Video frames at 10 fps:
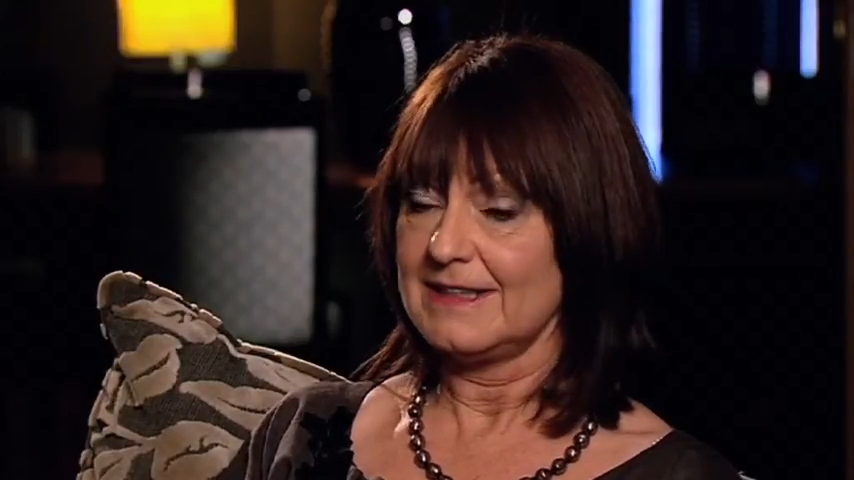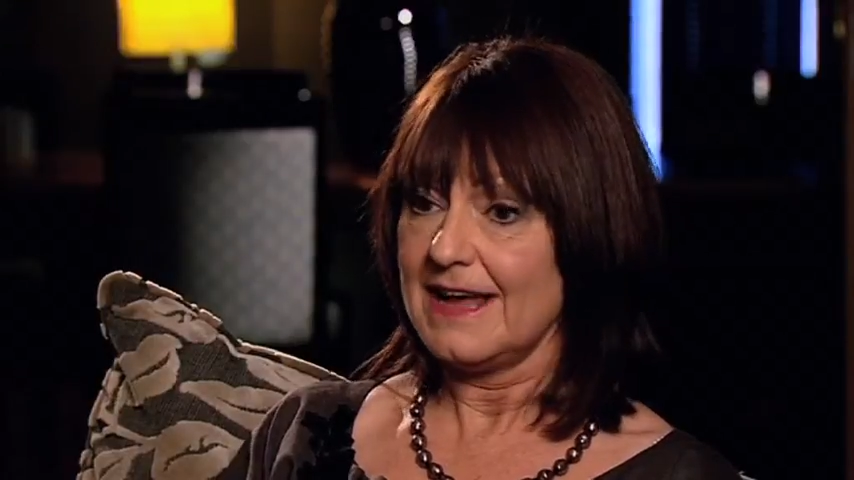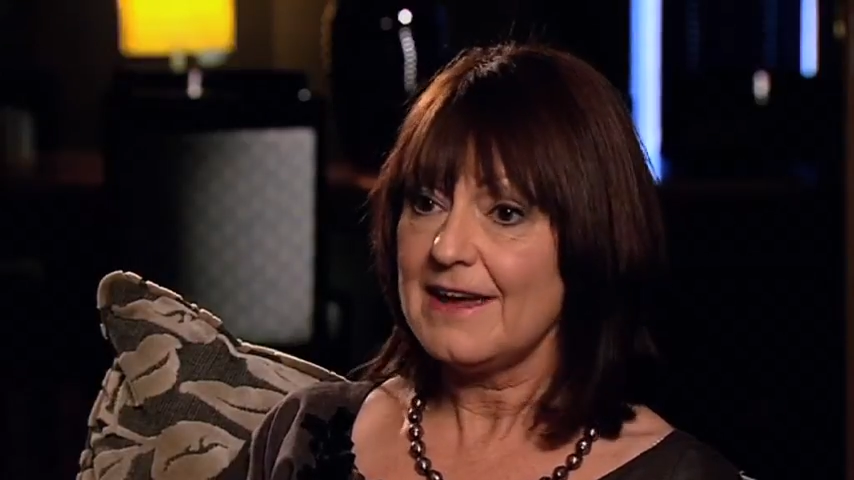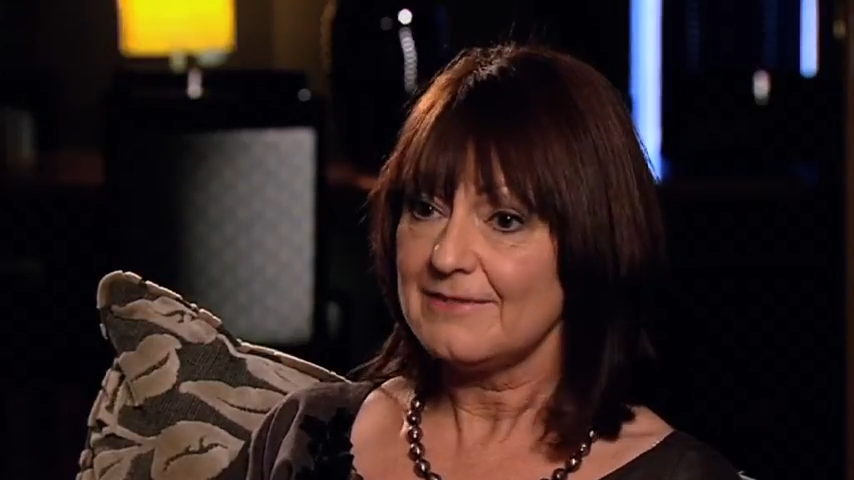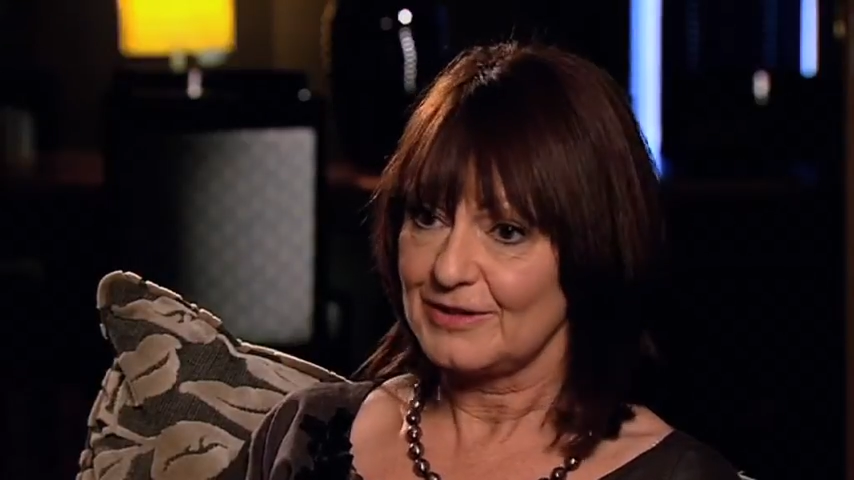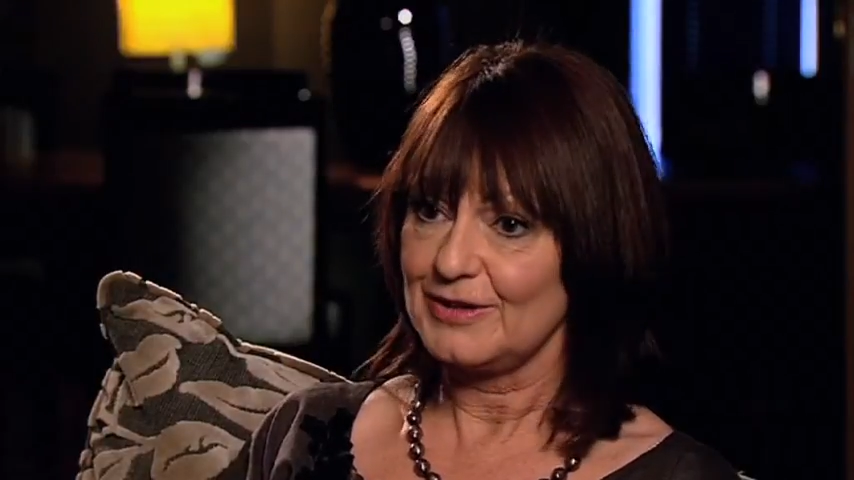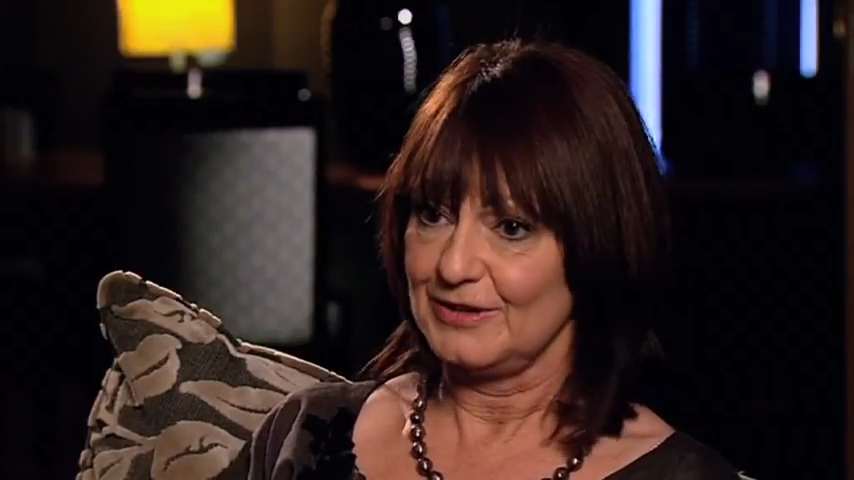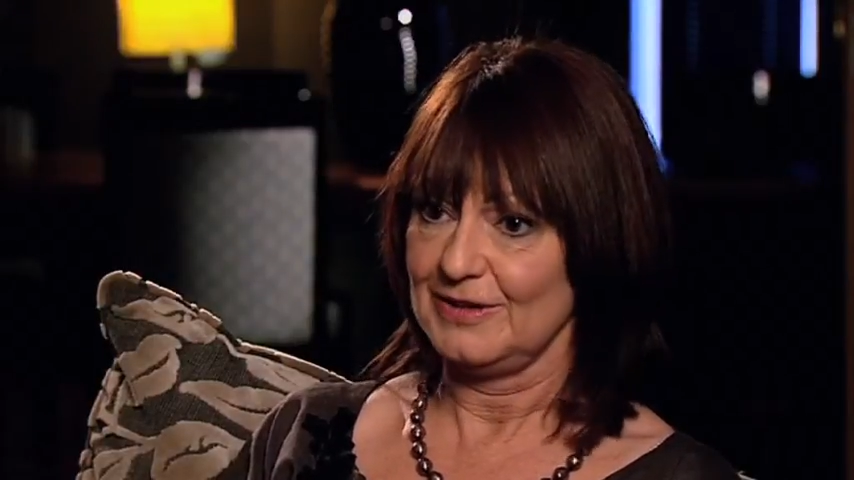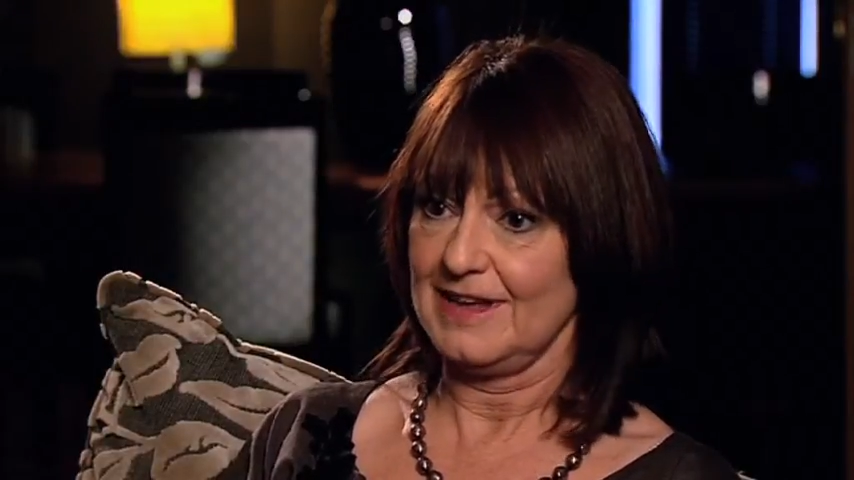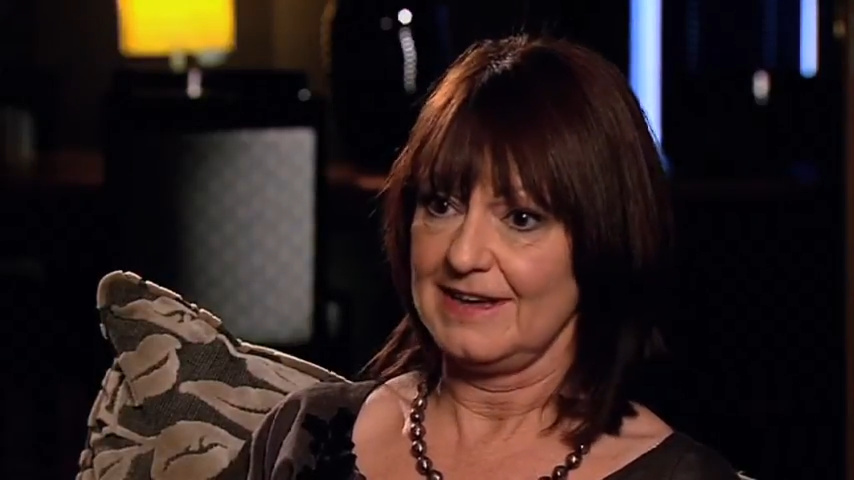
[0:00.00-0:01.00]
They have to
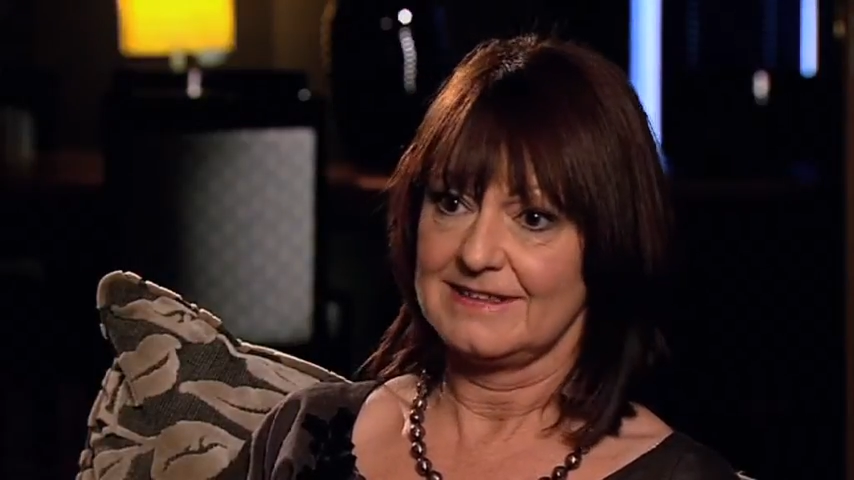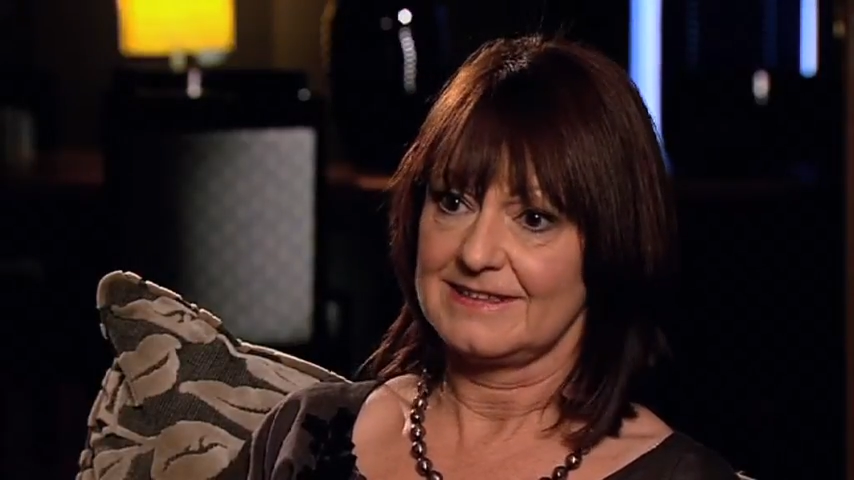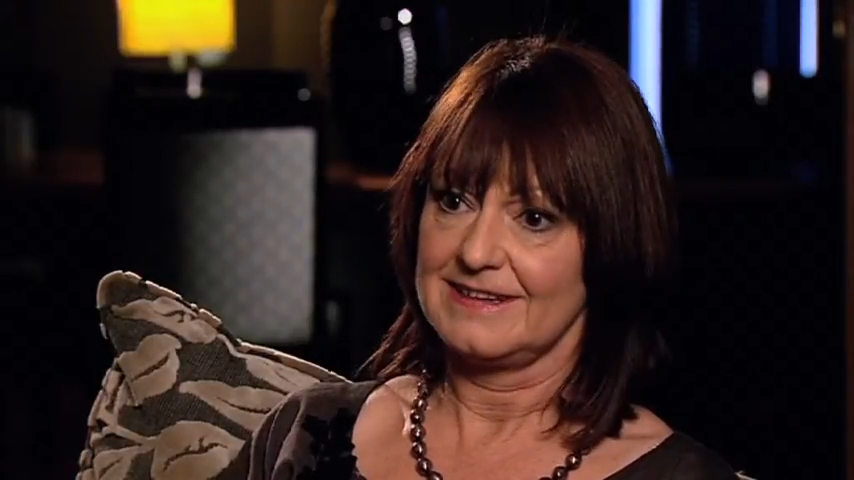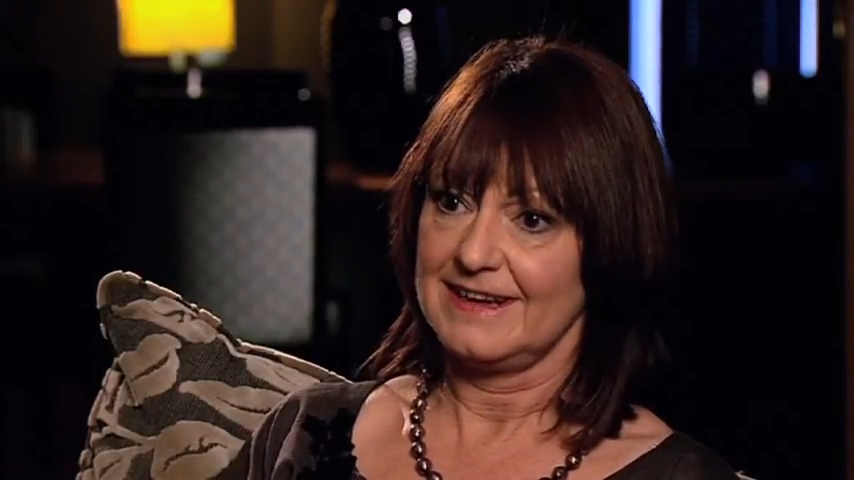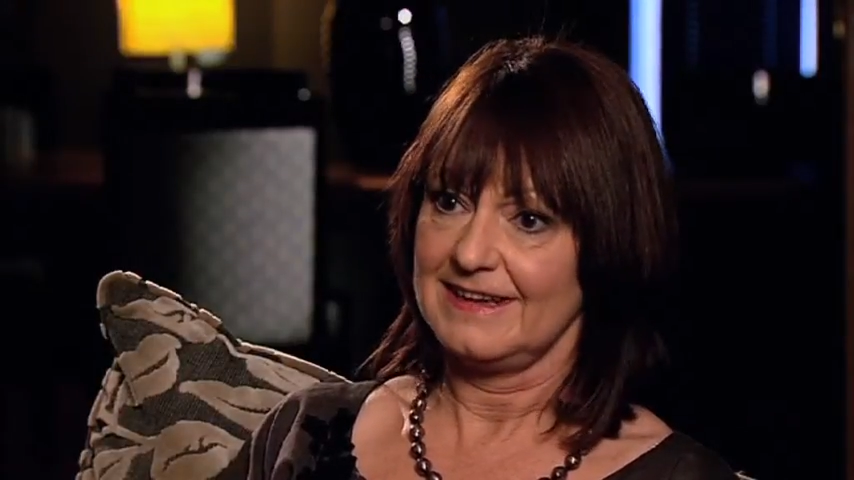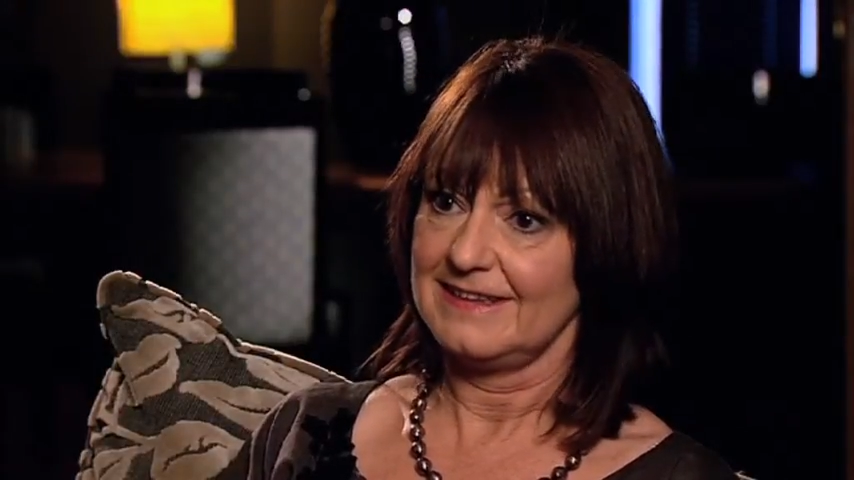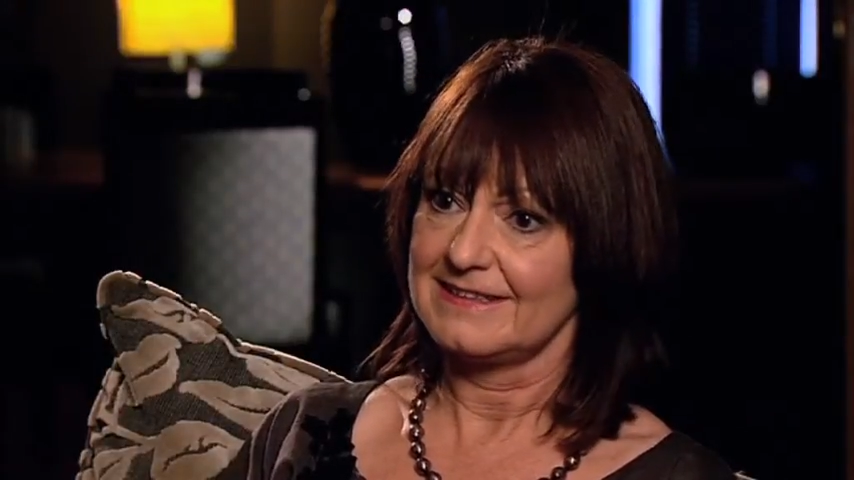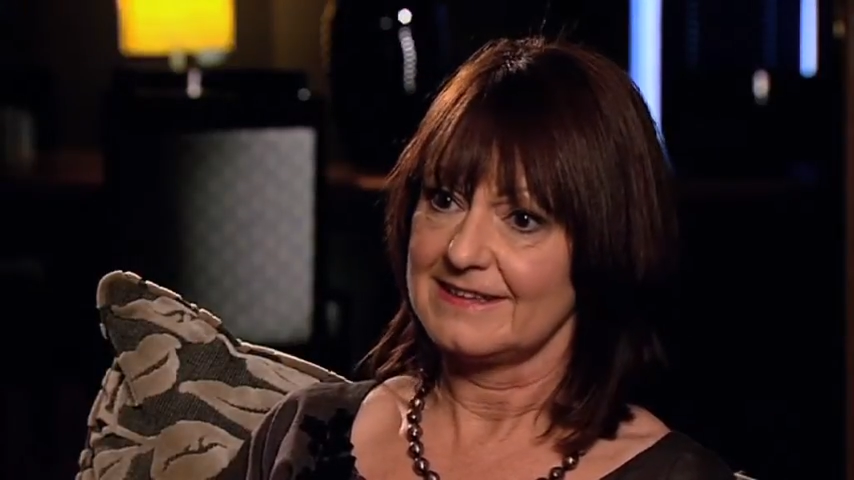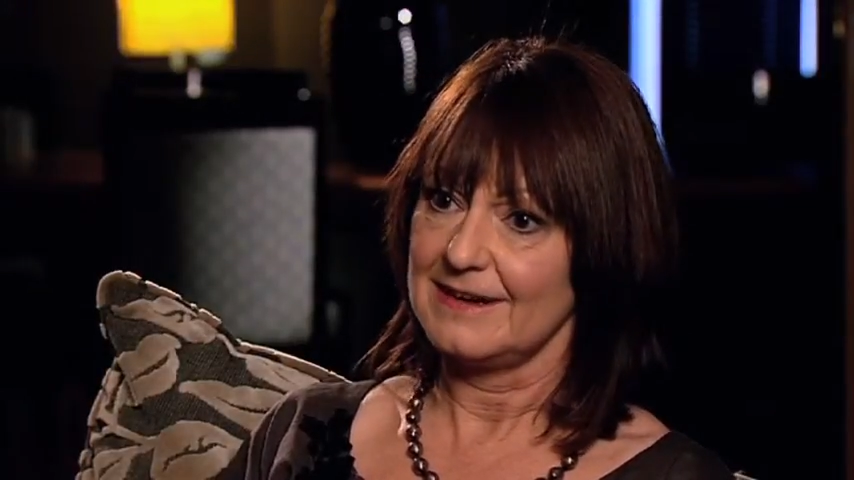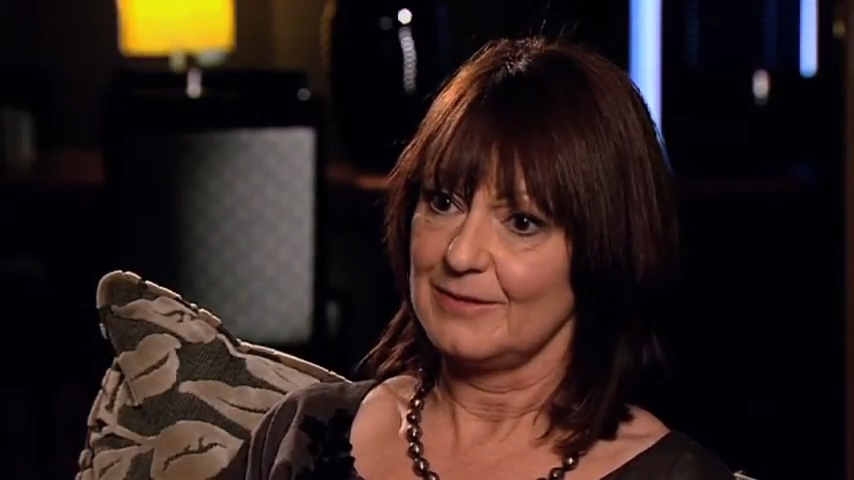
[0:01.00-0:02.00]
earn that, and